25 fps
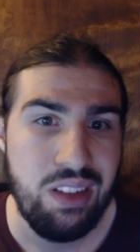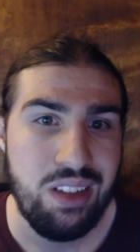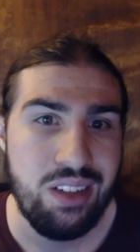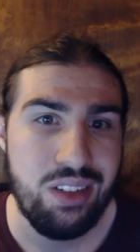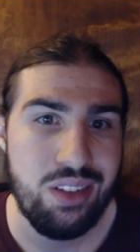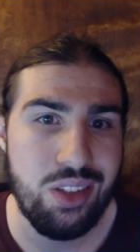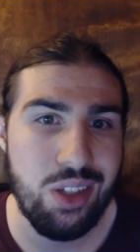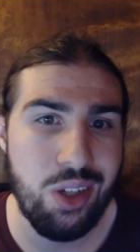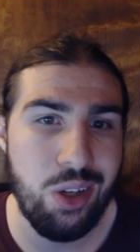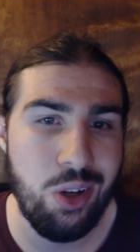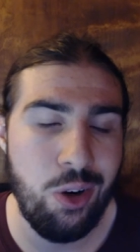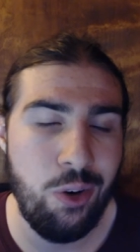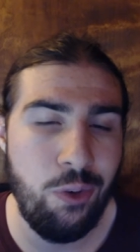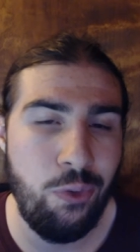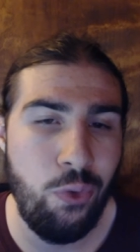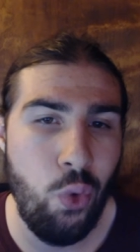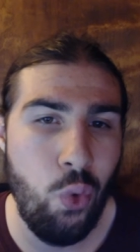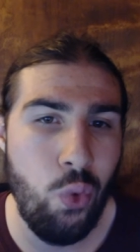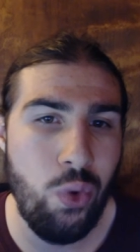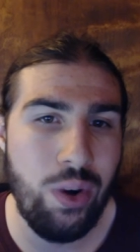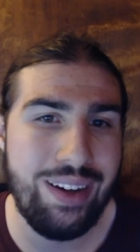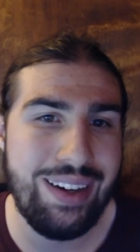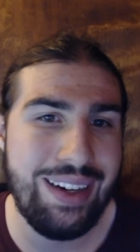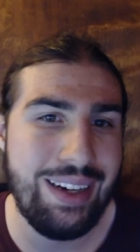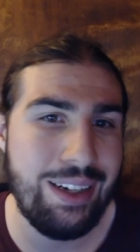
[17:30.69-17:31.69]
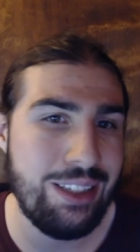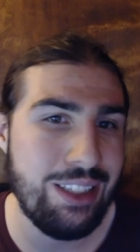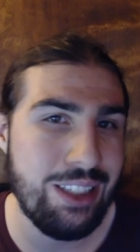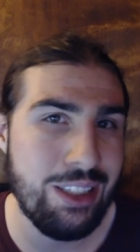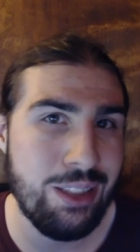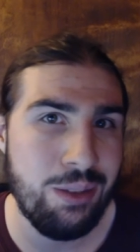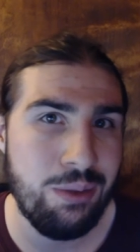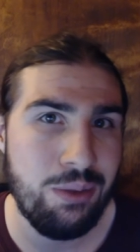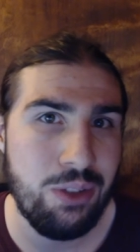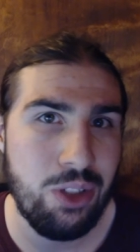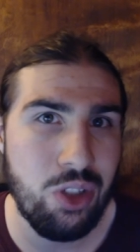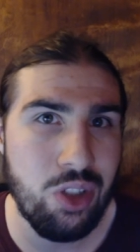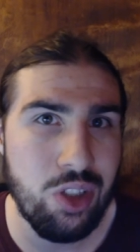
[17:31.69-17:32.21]
So for it, I
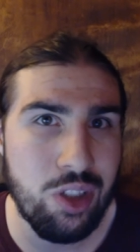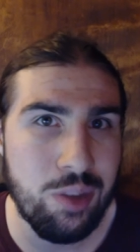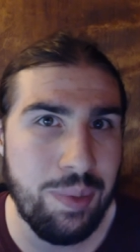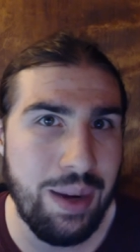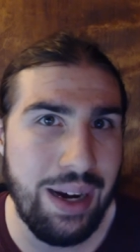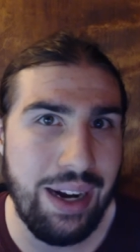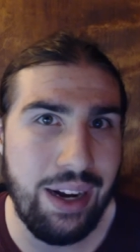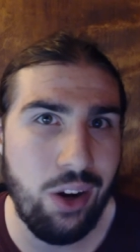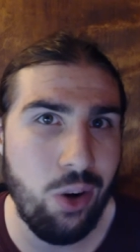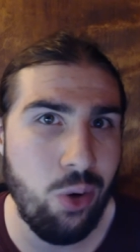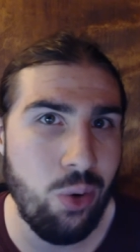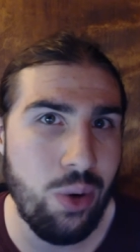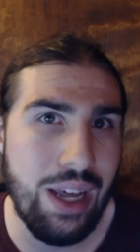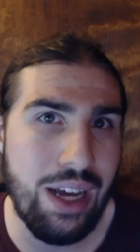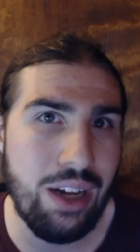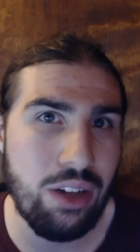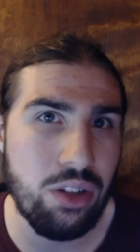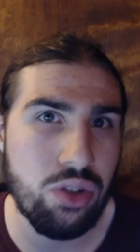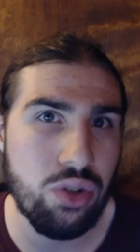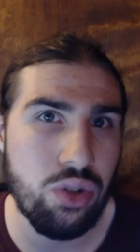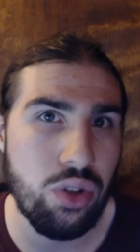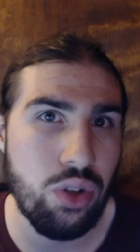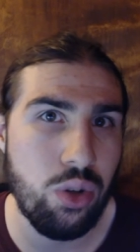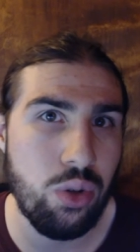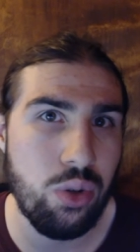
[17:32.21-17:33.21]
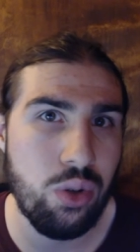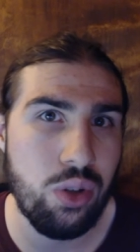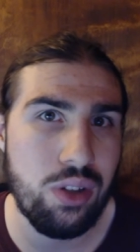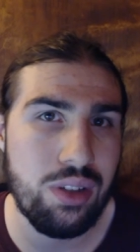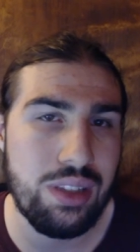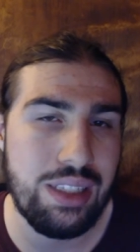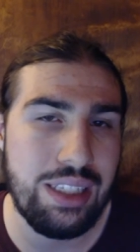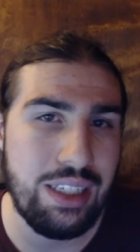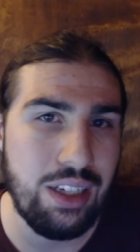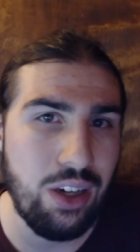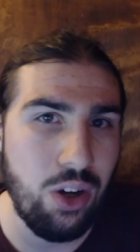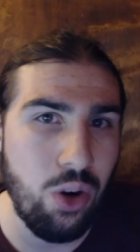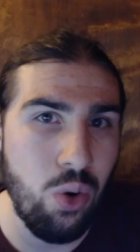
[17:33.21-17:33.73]
just used my old outro or
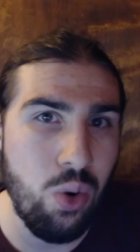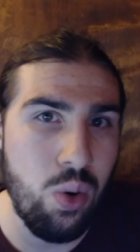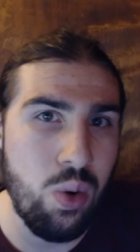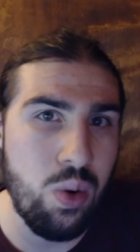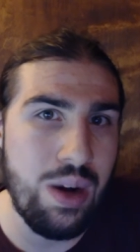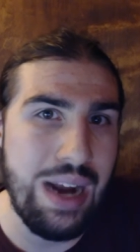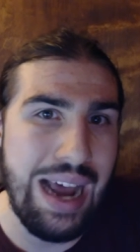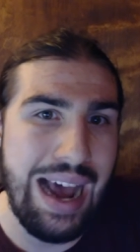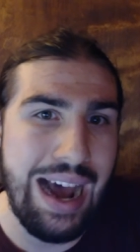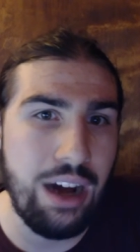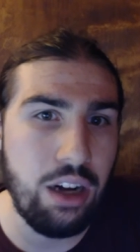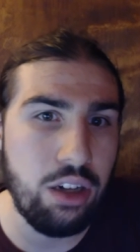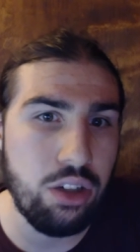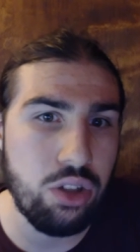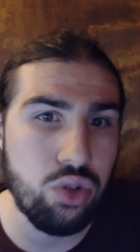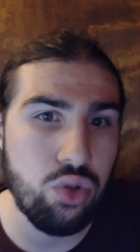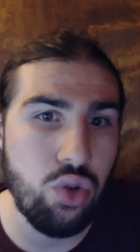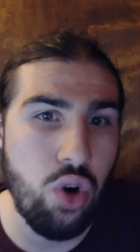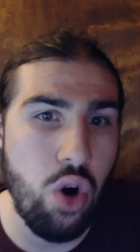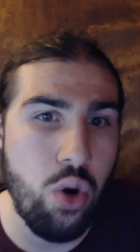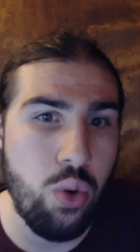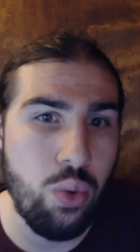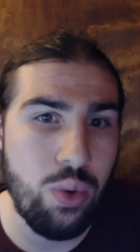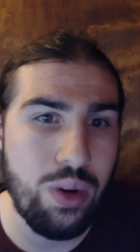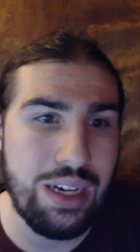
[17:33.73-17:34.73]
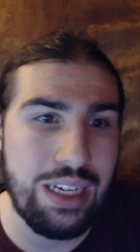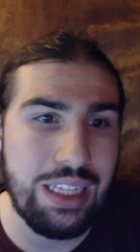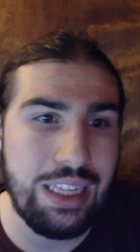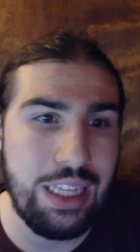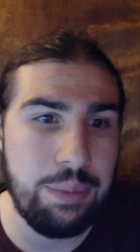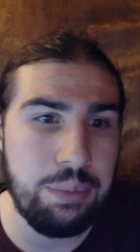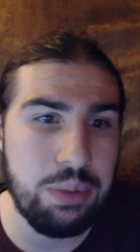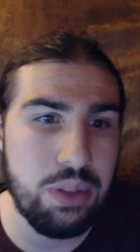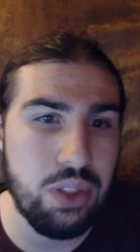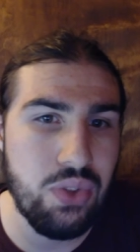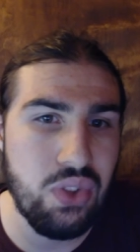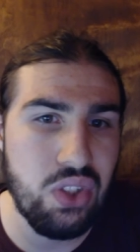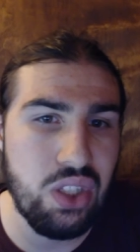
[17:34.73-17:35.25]
the old outro
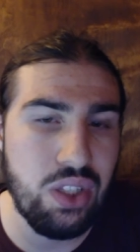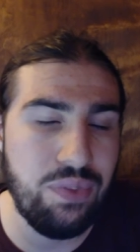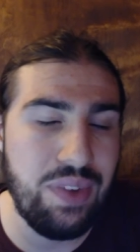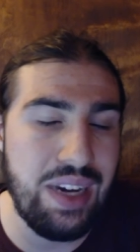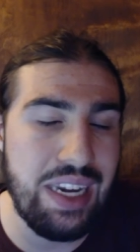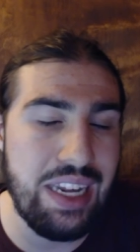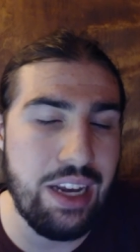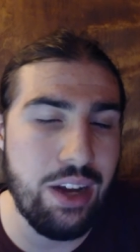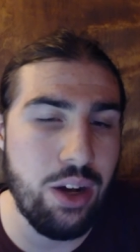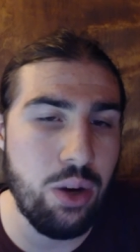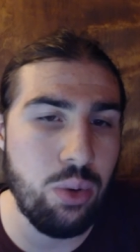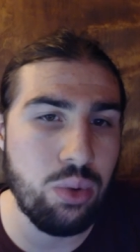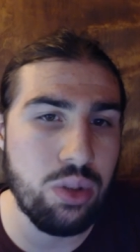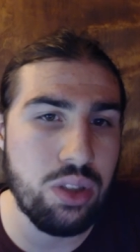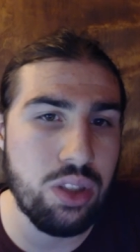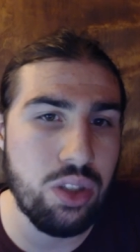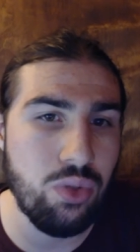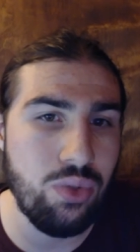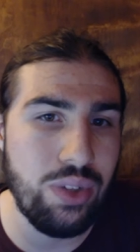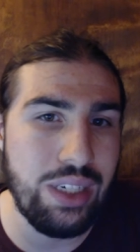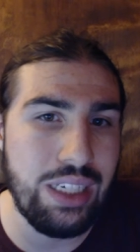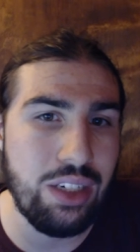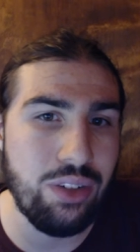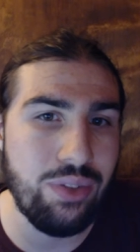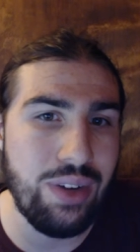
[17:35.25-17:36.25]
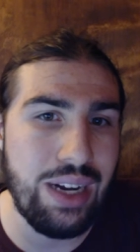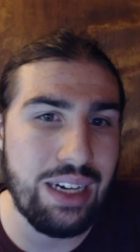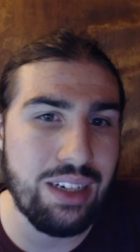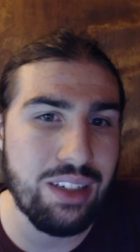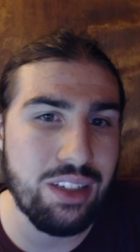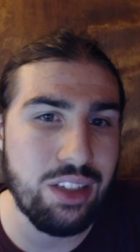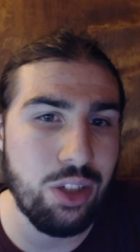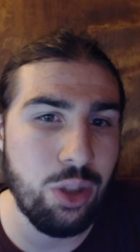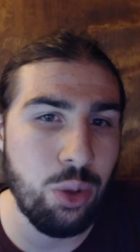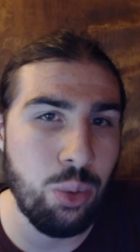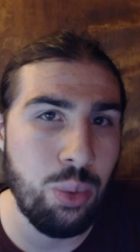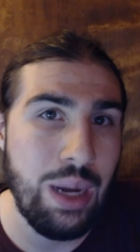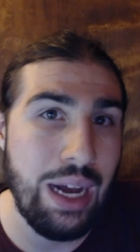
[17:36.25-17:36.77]
clips for the videos to redirect
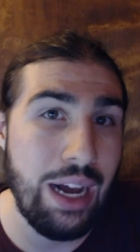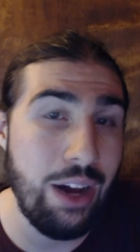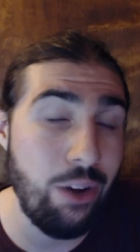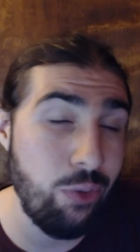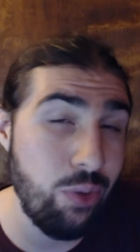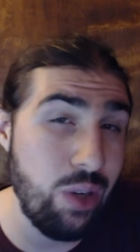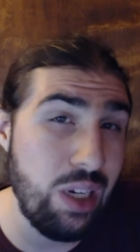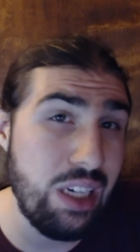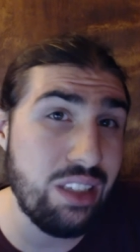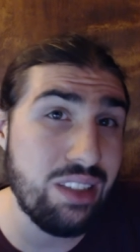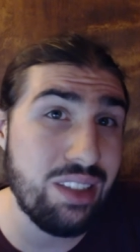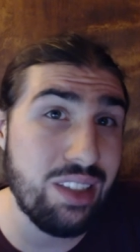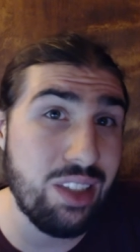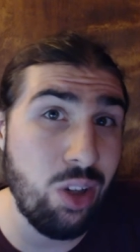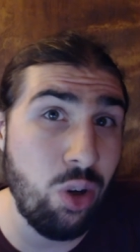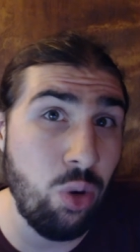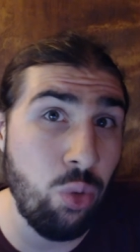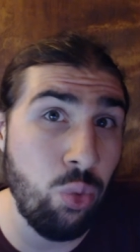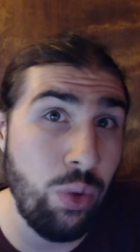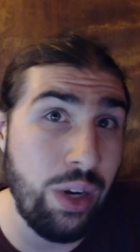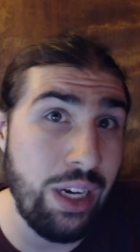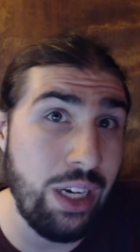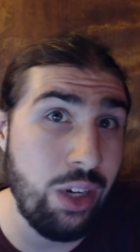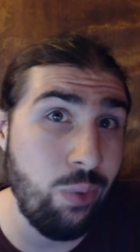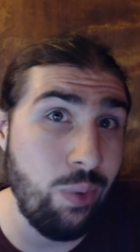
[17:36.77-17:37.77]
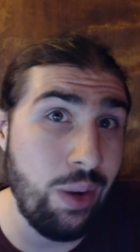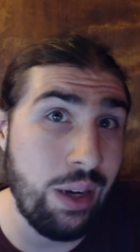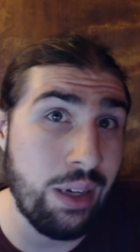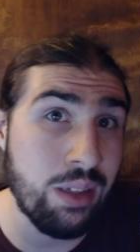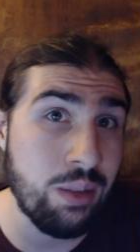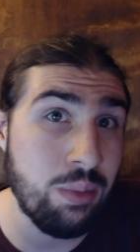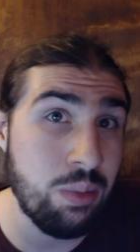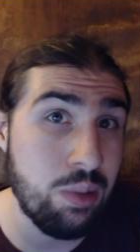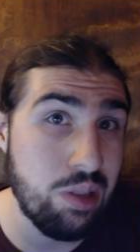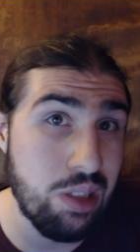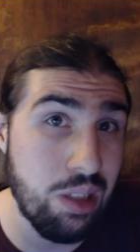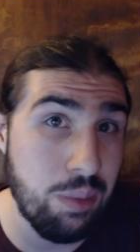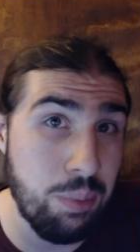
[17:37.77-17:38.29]
to. I'll re still redirect
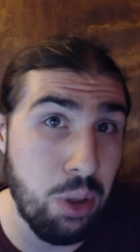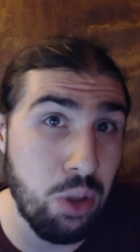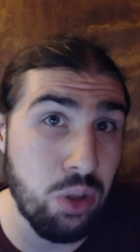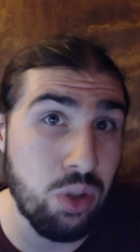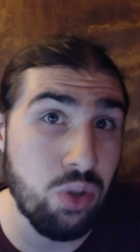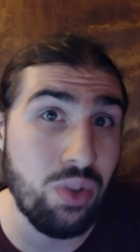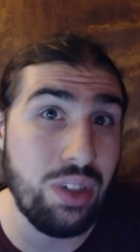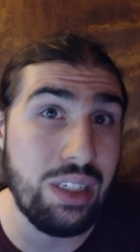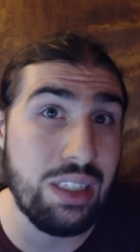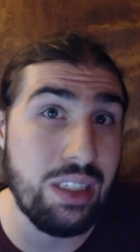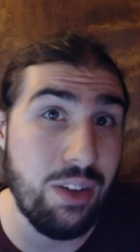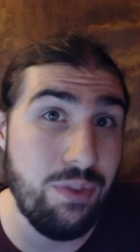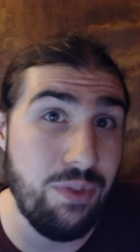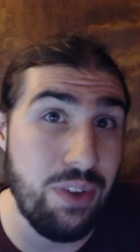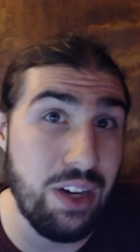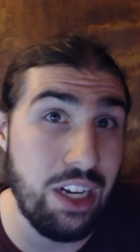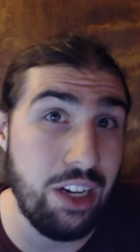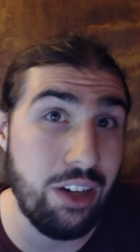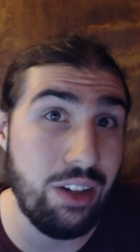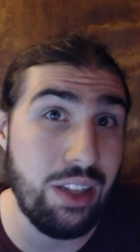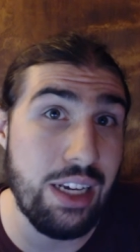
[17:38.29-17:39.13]
them to the most recent video.